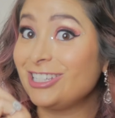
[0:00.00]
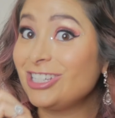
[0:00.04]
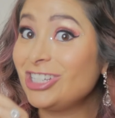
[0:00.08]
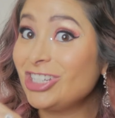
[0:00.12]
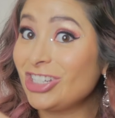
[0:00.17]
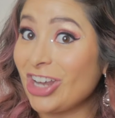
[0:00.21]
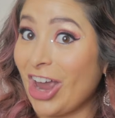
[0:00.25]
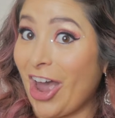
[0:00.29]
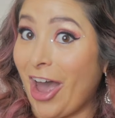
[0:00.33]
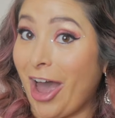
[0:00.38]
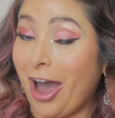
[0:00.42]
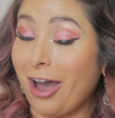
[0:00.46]
the
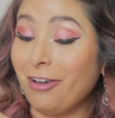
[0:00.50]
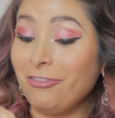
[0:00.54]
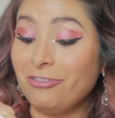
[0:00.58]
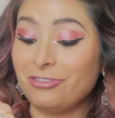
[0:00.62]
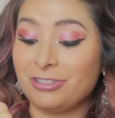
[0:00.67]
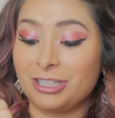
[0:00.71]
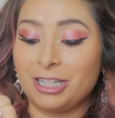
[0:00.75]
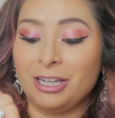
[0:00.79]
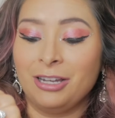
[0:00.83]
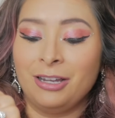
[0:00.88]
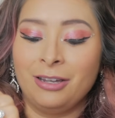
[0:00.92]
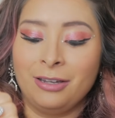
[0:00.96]

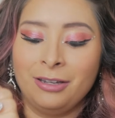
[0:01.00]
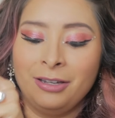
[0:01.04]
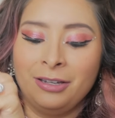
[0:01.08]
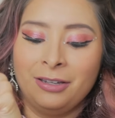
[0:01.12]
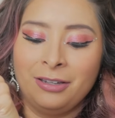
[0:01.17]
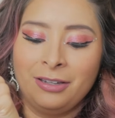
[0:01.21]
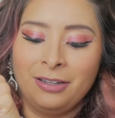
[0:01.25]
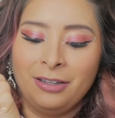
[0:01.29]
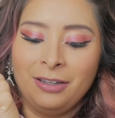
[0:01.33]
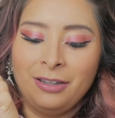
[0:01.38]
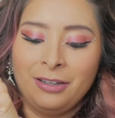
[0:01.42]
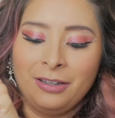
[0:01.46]
shaft.
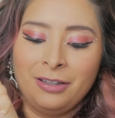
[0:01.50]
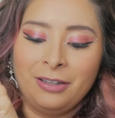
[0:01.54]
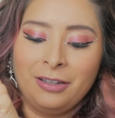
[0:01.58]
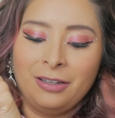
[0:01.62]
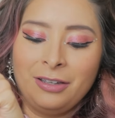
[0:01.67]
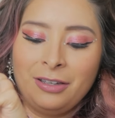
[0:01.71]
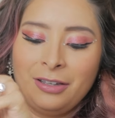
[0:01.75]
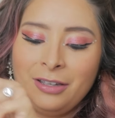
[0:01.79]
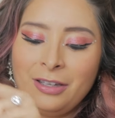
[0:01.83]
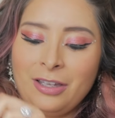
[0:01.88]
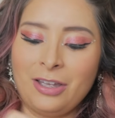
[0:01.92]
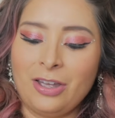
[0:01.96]

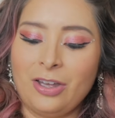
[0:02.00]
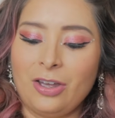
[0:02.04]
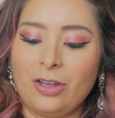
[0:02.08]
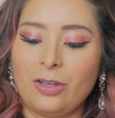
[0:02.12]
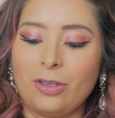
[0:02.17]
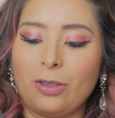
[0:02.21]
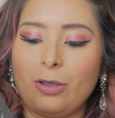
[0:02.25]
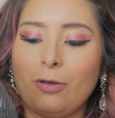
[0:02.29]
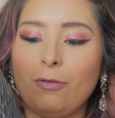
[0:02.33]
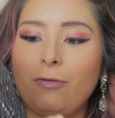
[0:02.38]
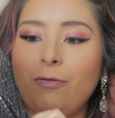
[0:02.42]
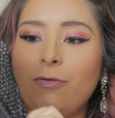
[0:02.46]

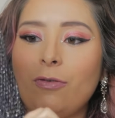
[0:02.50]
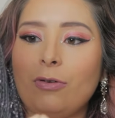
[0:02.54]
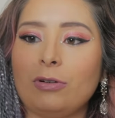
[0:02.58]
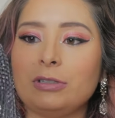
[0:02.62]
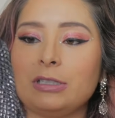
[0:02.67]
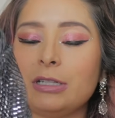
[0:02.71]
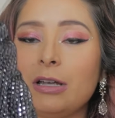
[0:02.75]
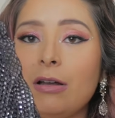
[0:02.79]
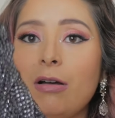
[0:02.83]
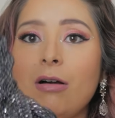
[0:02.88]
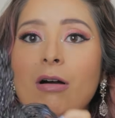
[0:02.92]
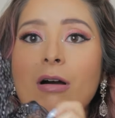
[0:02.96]
You
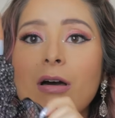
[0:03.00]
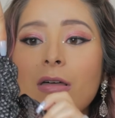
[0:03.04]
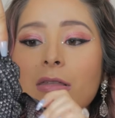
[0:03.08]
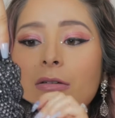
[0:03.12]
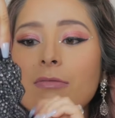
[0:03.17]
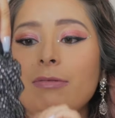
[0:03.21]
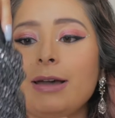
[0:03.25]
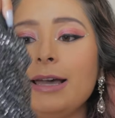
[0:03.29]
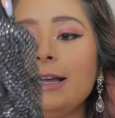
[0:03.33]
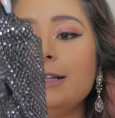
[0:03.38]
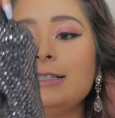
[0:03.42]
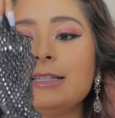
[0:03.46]
fold it
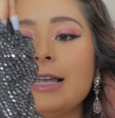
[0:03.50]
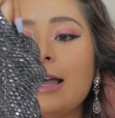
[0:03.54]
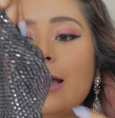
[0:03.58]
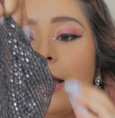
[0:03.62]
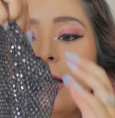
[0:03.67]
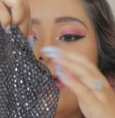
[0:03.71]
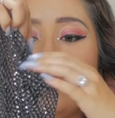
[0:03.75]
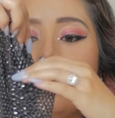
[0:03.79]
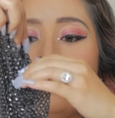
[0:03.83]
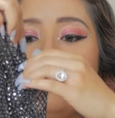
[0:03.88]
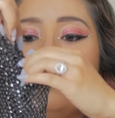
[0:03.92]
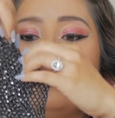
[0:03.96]
all the way
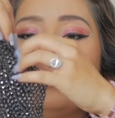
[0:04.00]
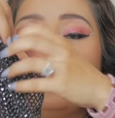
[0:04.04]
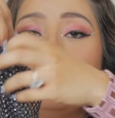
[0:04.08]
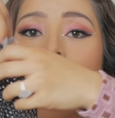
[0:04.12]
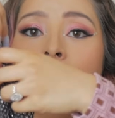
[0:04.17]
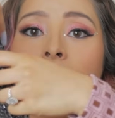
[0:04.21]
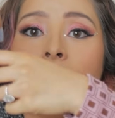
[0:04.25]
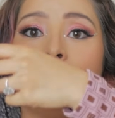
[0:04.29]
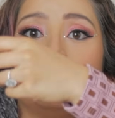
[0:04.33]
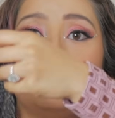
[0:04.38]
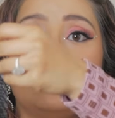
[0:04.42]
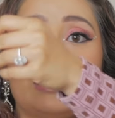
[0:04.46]
down,
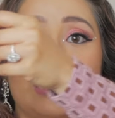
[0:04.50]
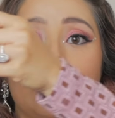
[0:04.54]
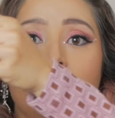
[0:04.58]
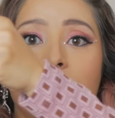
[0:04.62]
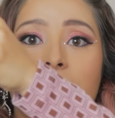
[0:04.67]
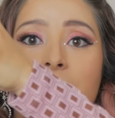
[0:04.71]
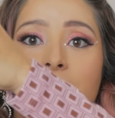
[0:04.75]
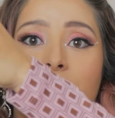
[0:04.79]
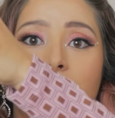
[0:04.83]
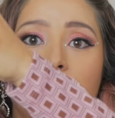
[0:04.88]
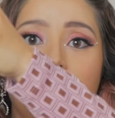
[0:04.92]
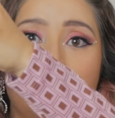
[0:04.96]

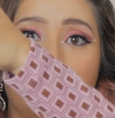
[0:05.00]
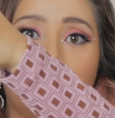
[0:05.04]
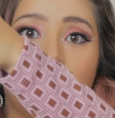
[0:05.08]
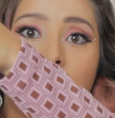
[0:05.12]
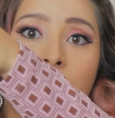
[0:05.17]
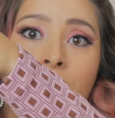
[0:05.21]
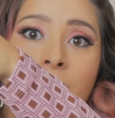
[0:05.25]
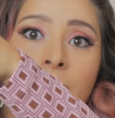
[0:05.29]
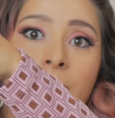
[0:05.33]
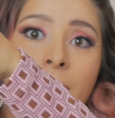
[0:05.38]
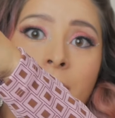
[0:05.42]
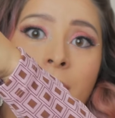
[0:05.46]
down, down,
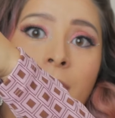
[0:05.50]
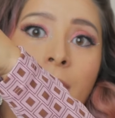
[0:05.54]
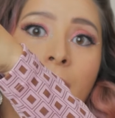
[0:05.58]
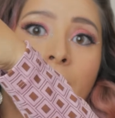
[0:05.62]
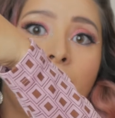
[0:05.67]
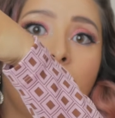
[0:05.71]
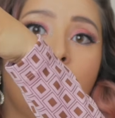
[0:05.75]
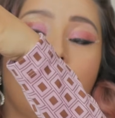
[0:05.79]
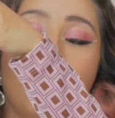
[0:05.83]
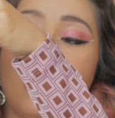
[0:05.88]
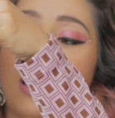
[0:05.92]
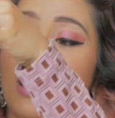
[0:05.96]
down,
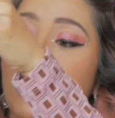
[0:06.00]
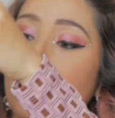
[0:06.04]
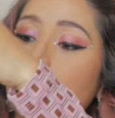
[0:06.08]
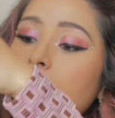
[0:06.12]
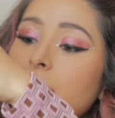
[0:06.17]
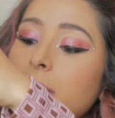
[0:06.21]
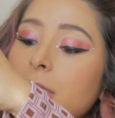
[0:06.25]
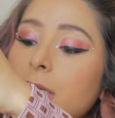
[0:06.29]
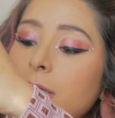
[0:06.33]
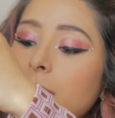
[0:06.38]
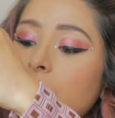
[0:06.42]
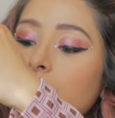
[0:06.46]

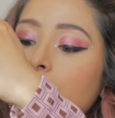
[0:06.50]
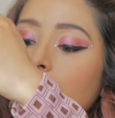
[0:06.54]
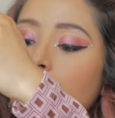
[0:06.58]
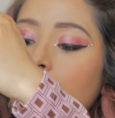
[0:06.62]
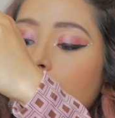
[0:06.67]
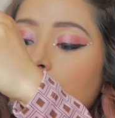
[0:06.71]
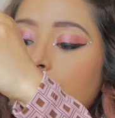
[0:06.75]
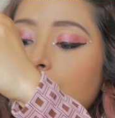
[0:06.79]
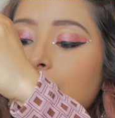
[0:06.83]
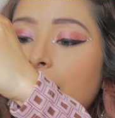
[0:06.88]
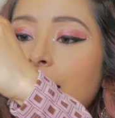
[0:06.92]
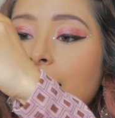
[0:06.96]
until it
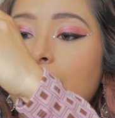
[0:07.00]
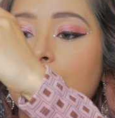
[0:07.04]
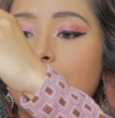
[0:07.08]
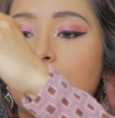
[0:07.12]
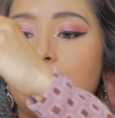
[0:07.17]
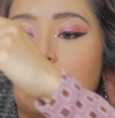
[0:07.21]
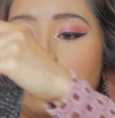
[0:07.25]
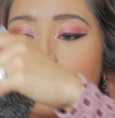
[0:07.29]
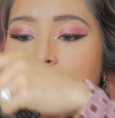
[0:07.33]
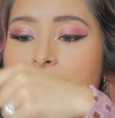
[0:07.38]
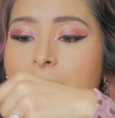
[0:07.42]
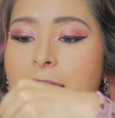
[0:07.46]
looks like
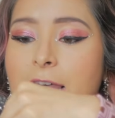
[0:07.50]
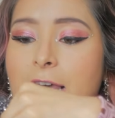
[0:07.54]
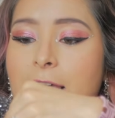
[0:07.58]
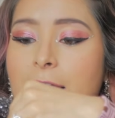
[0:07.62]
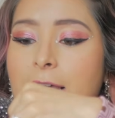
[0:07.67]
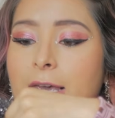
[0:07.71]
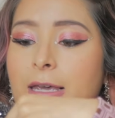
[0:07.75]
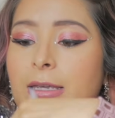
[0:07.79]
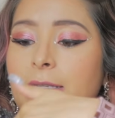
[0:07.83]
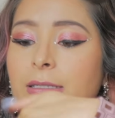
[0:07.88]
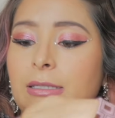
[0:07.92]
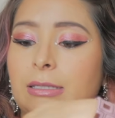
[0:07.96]

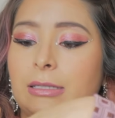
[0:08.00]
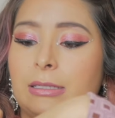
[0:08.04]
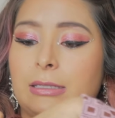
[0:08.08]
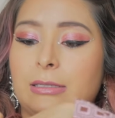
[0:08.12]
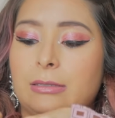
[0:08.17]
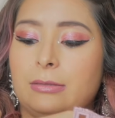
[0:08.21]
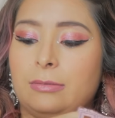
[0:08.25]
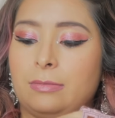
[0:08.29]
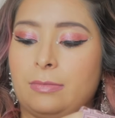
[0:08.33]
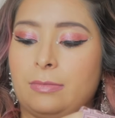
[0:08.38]
this.